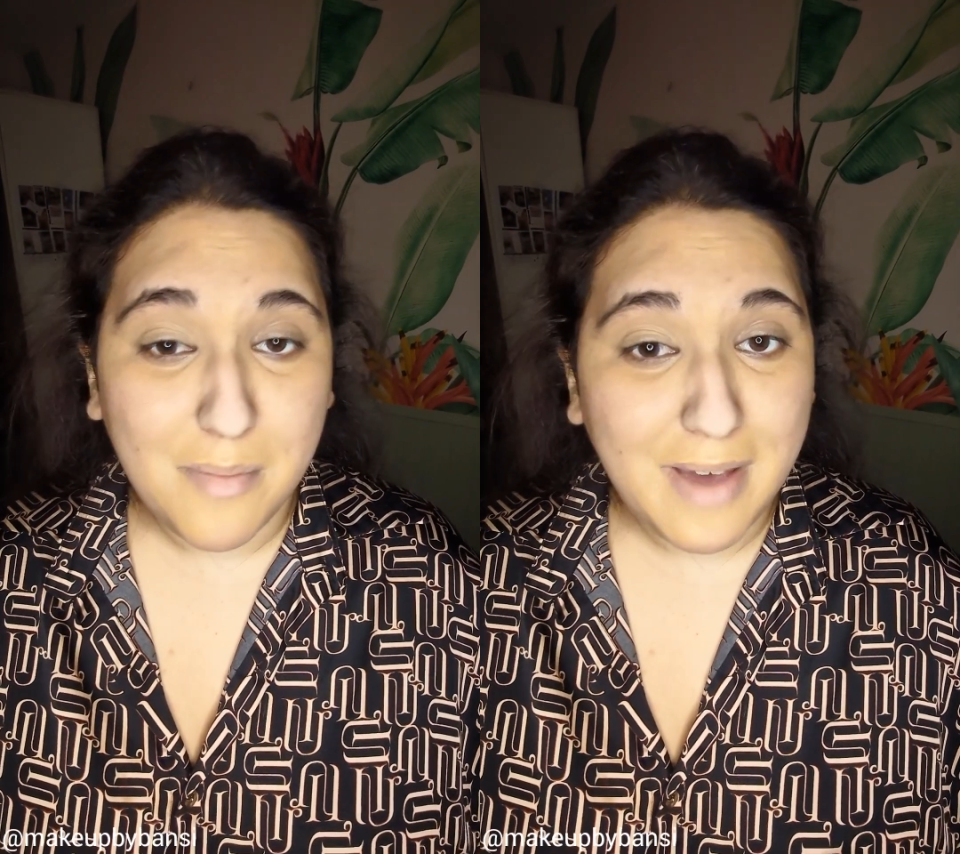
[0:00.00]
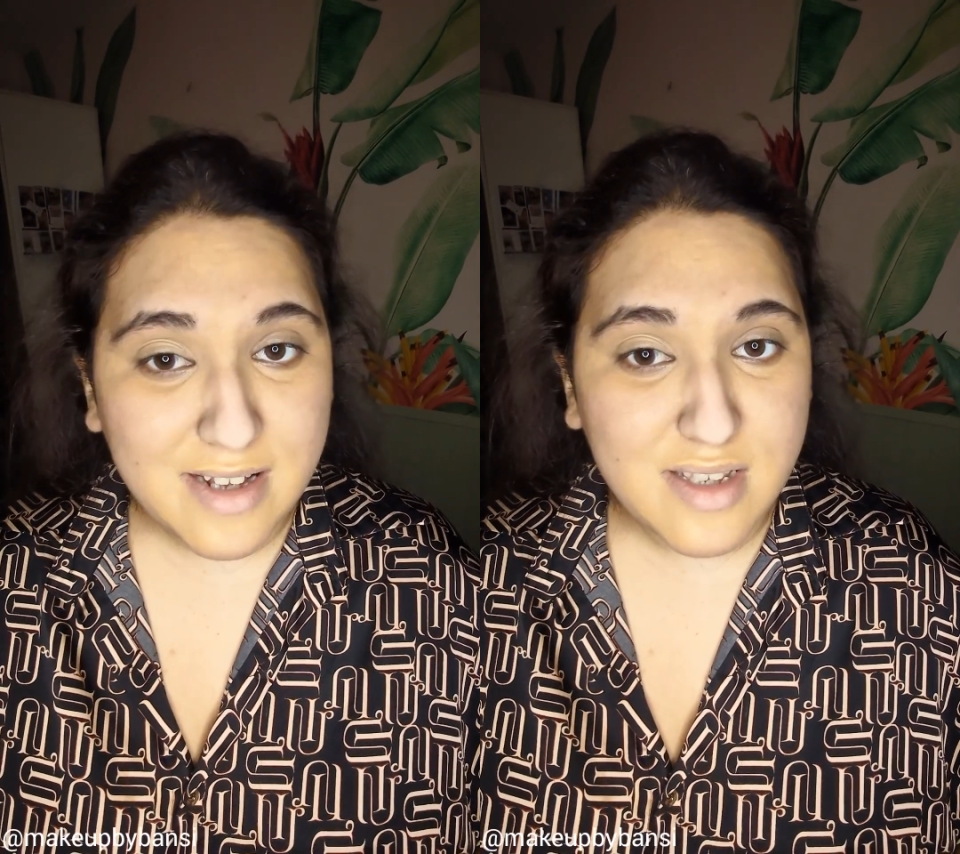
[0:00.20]

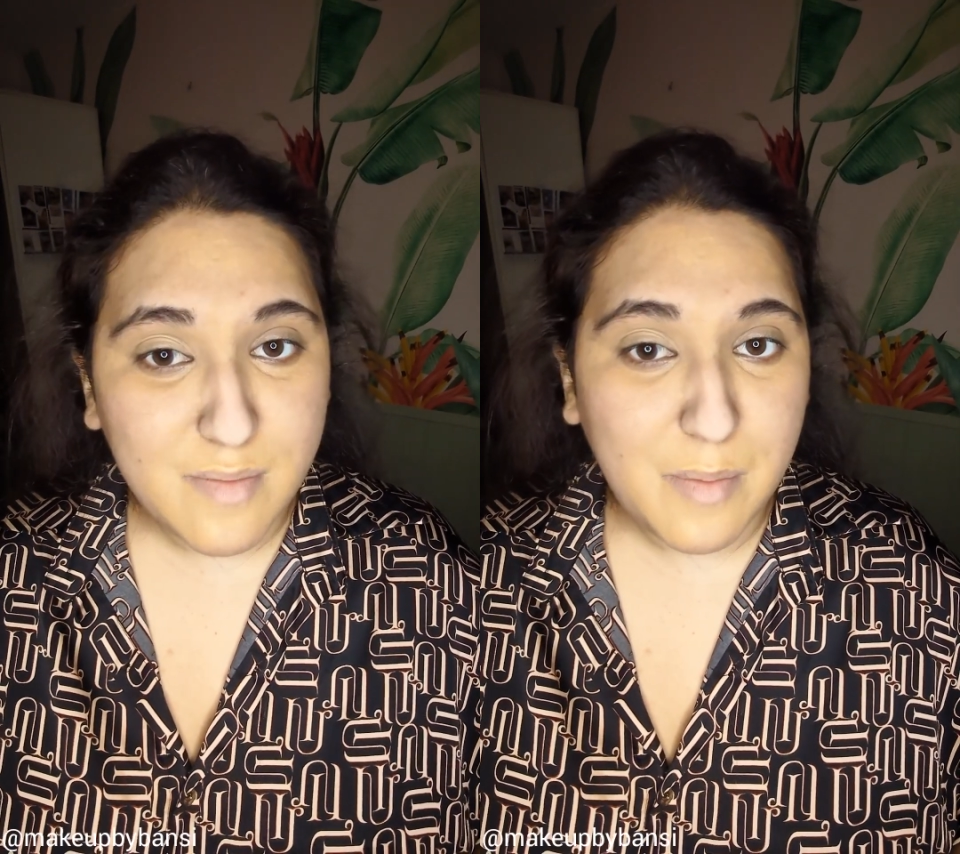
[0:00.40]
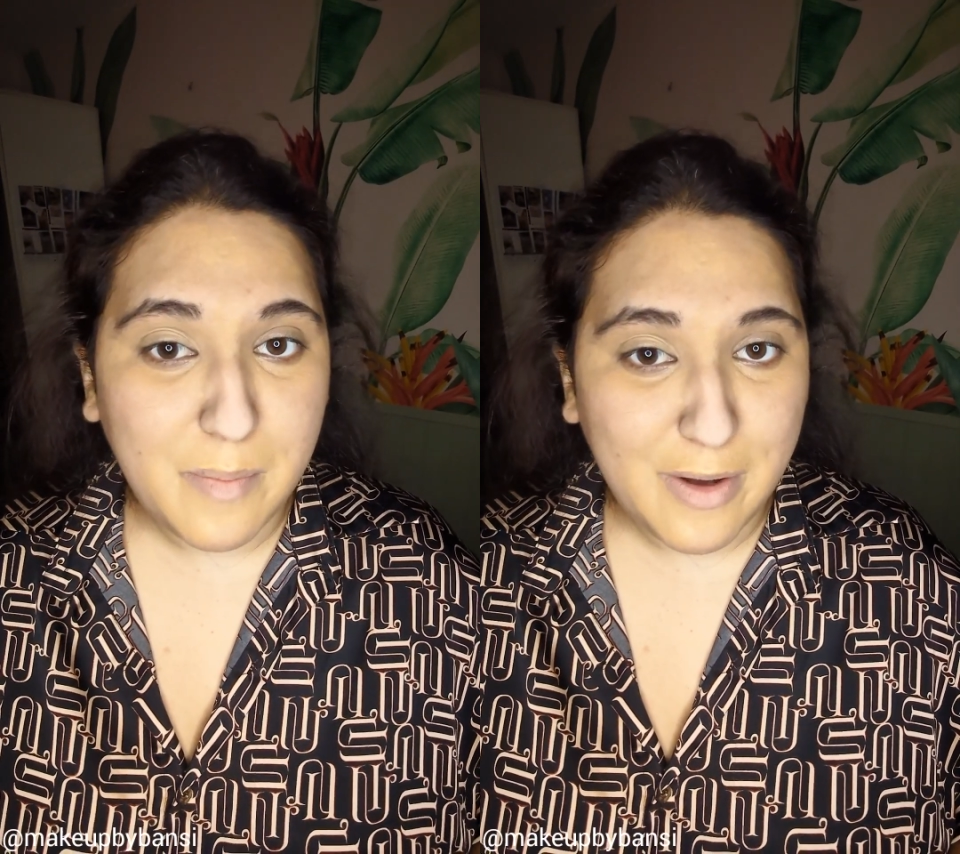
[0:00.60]

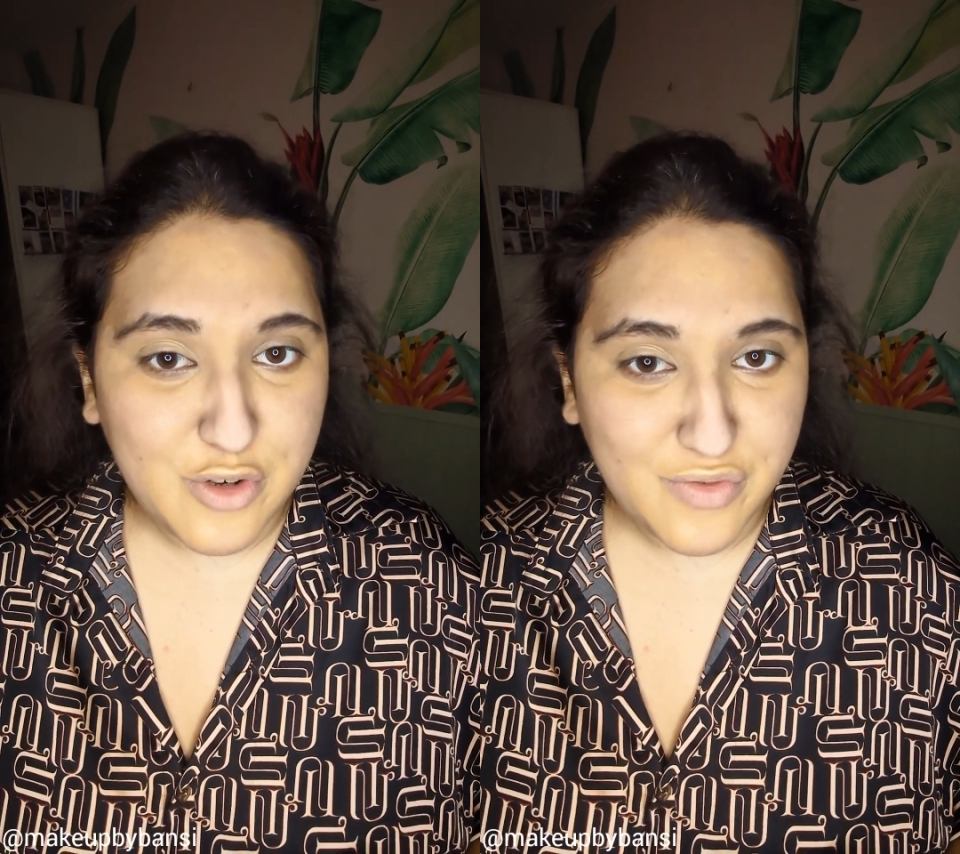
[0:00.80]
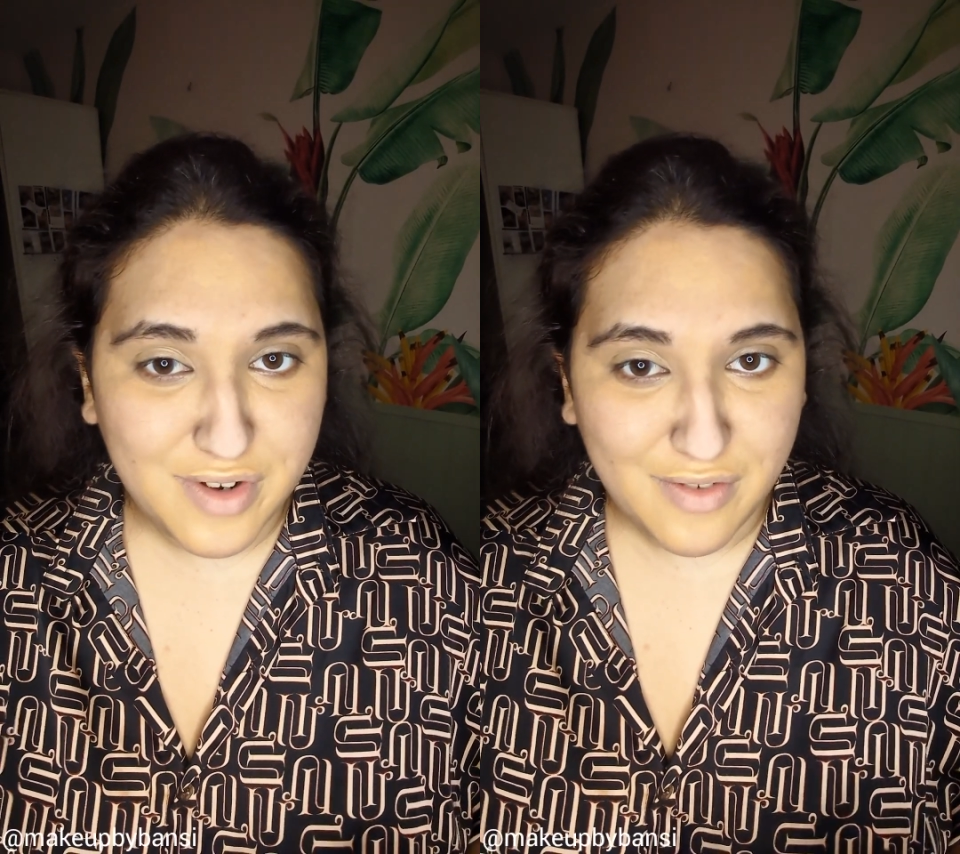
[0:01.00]
maximum
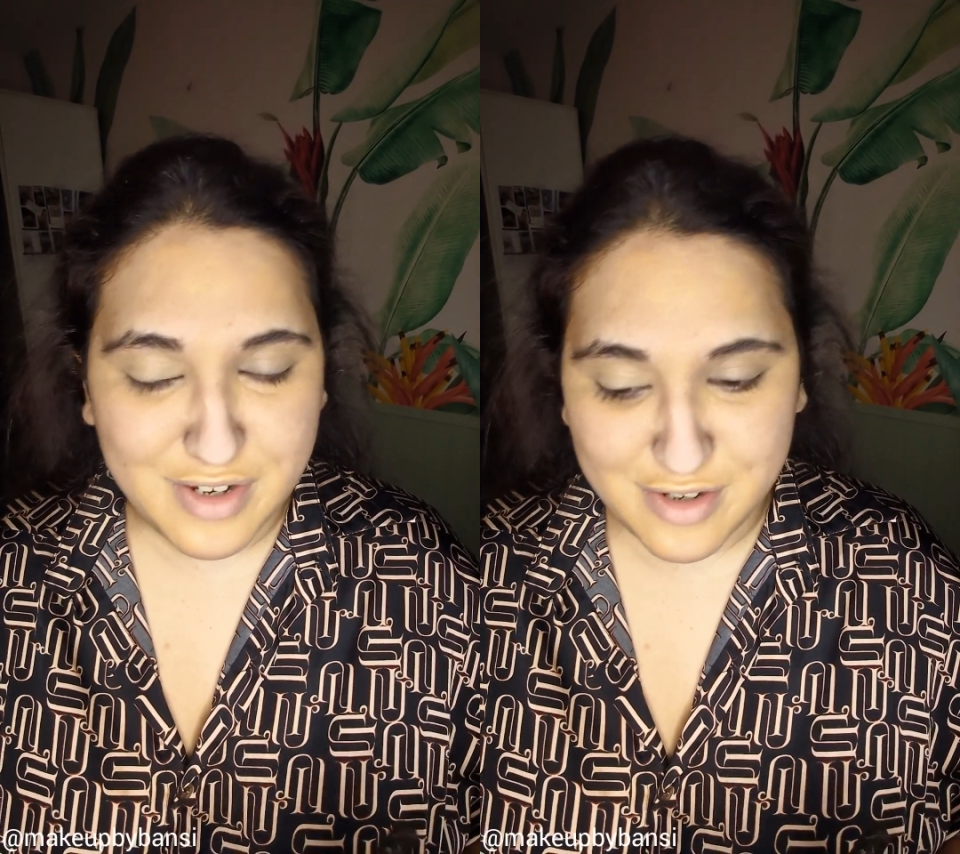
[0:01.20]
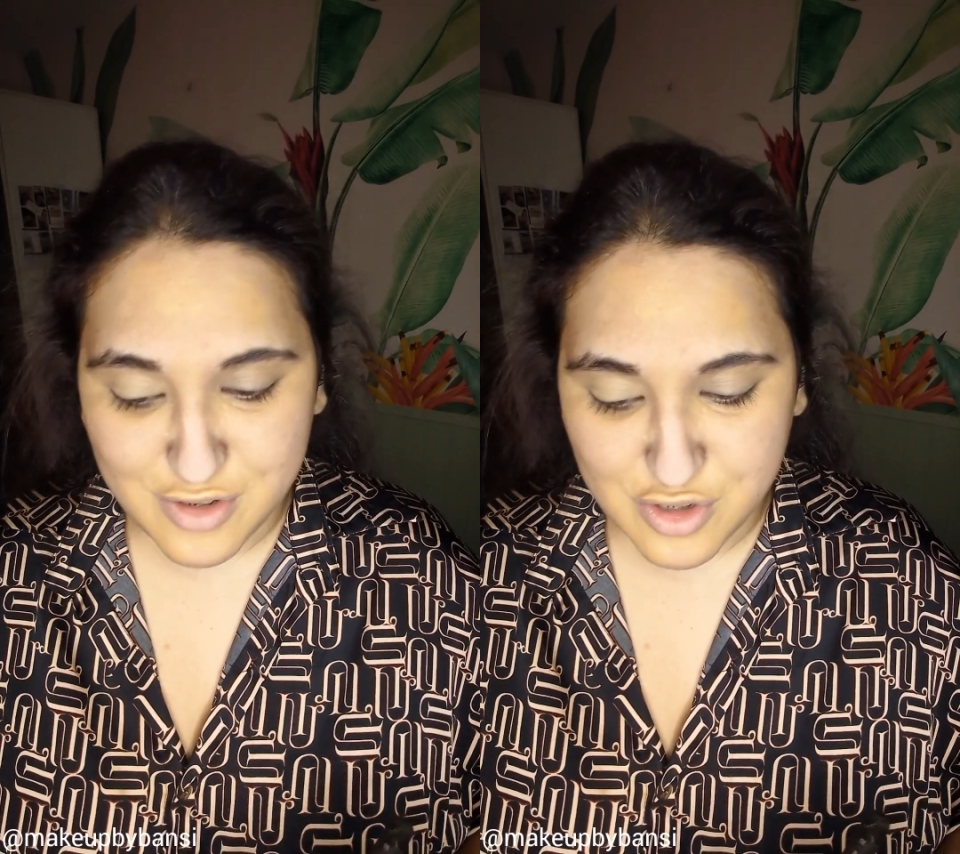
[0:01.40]
amount of
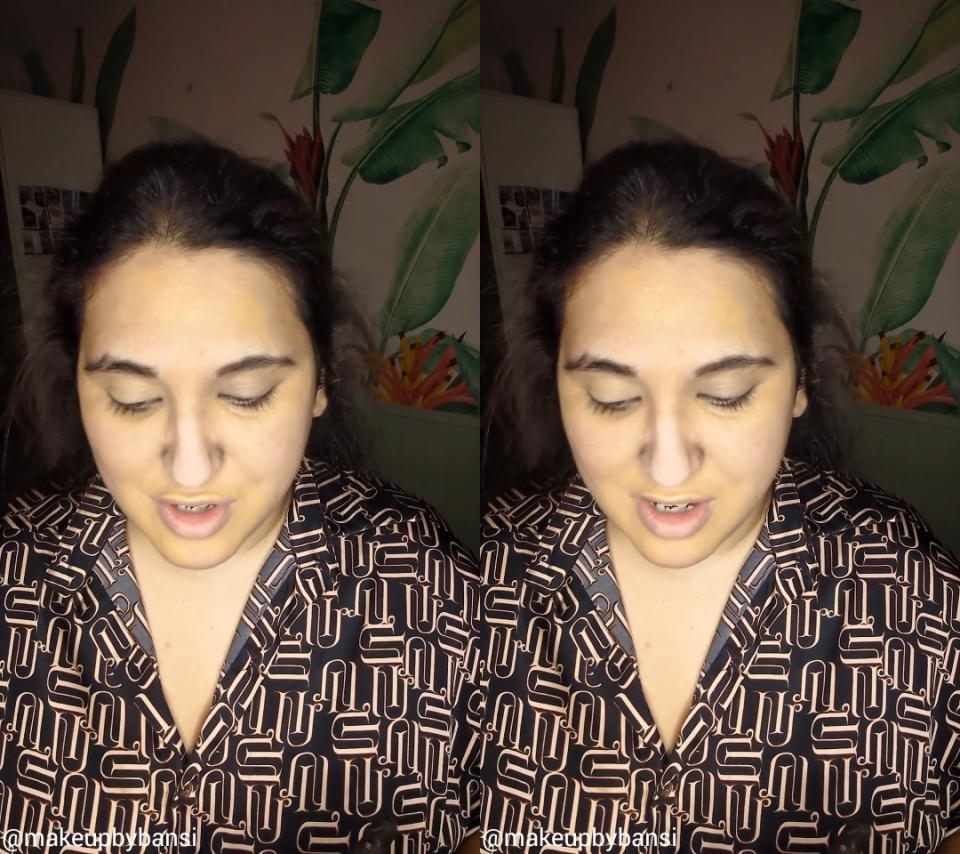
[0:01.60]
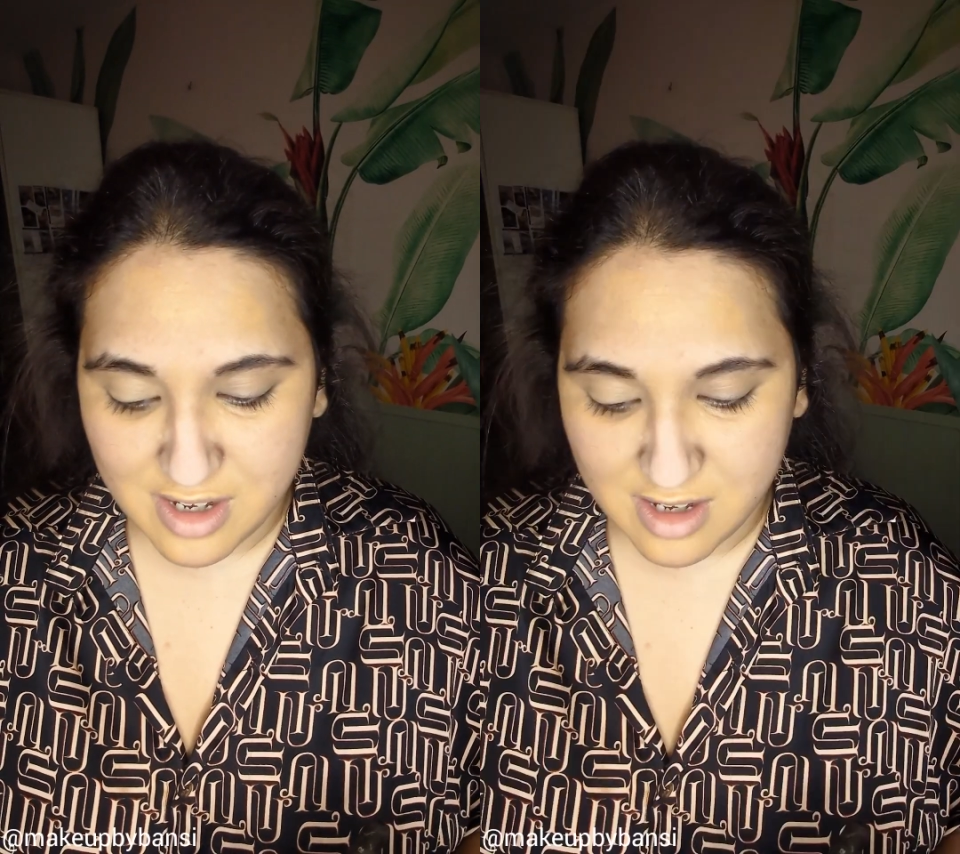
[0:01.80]

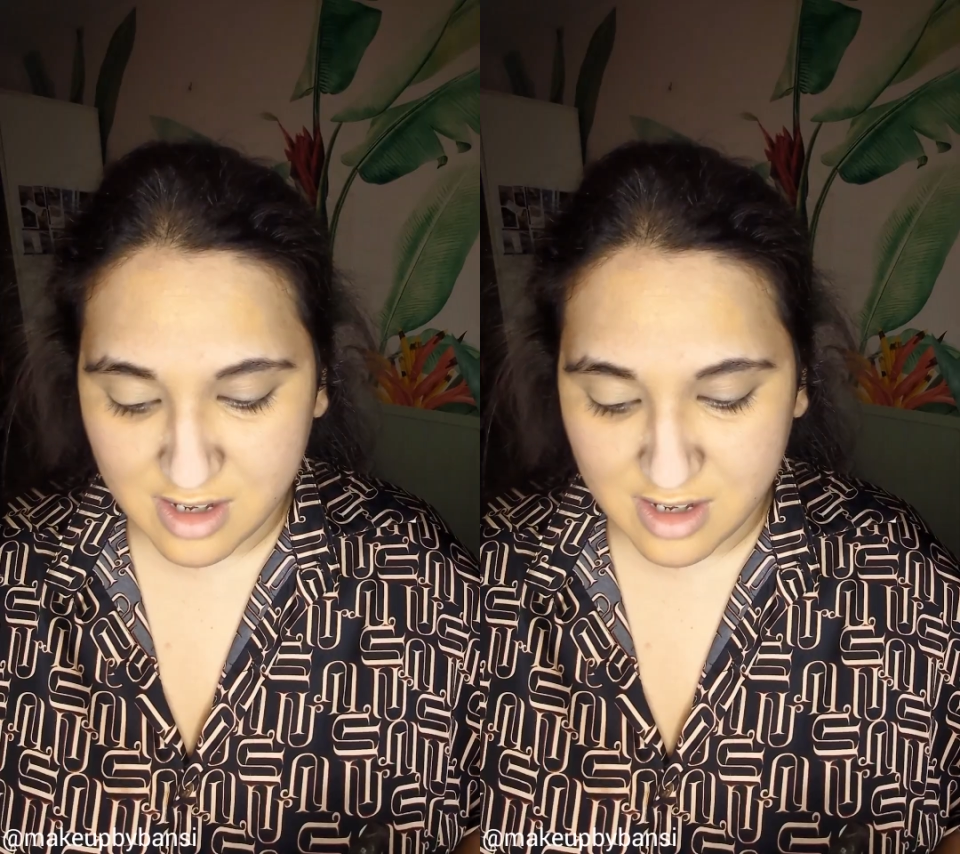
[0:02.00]
coverage,